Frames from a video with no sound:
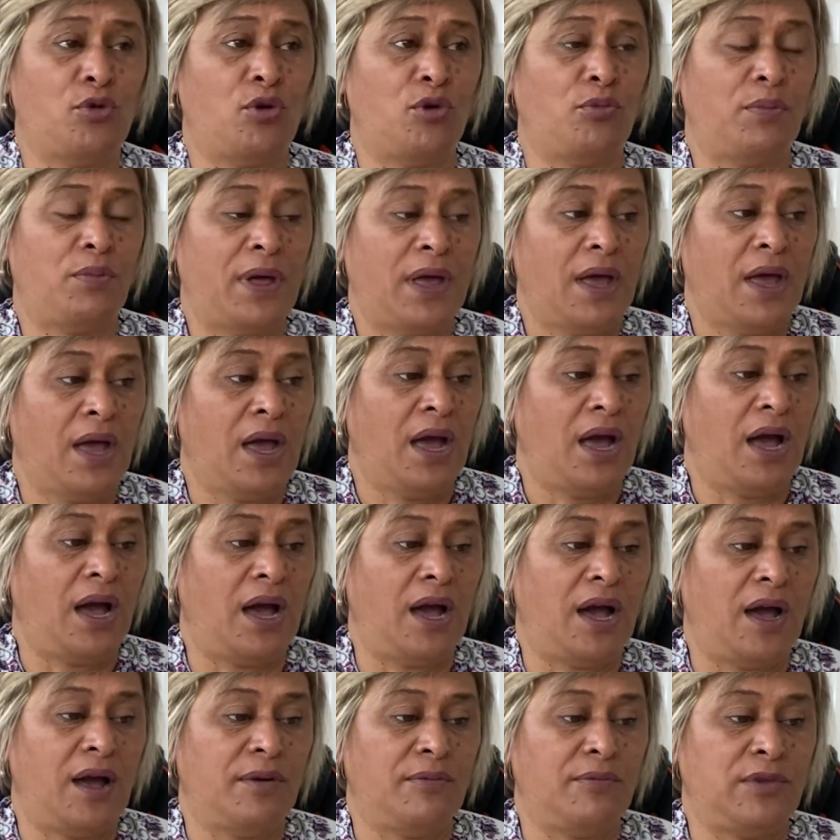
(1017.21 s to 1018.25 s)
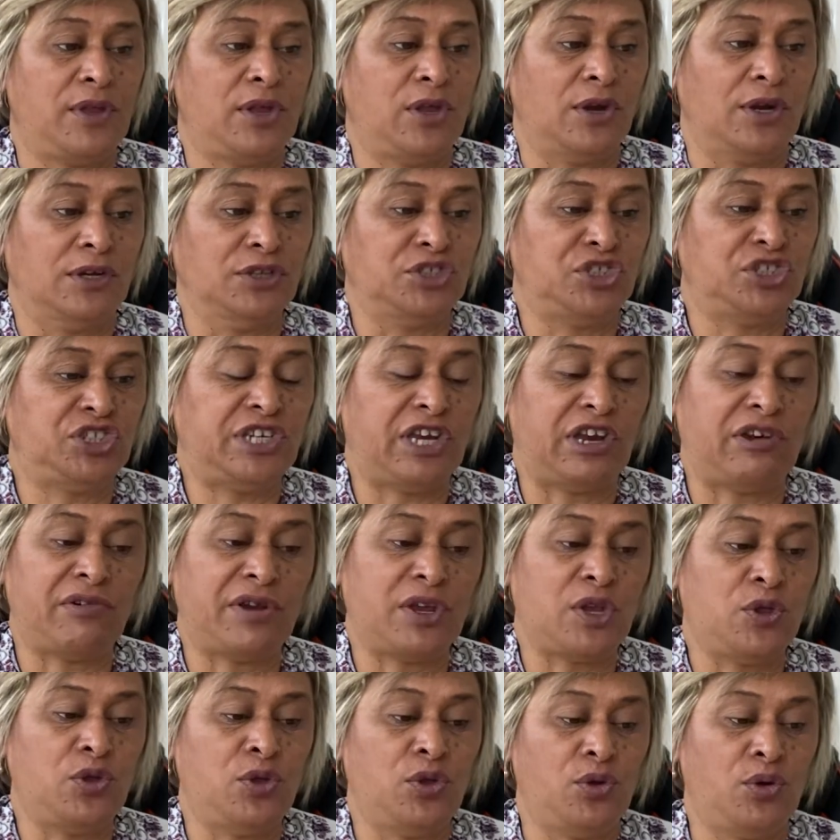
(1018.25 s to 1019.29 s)
or you know,
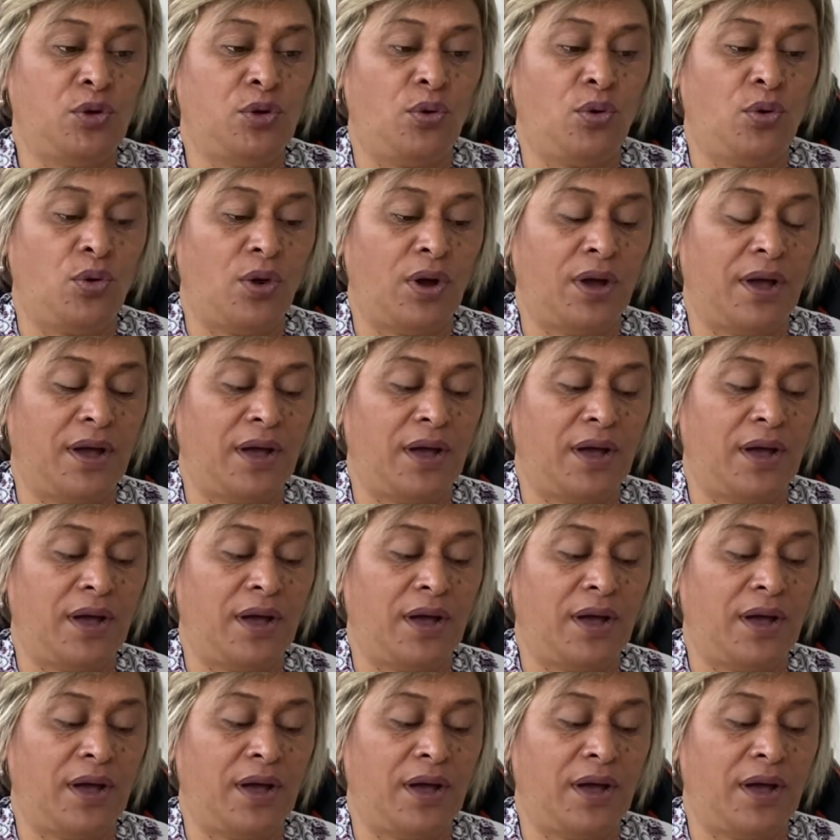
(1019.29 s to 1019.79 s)
sharing your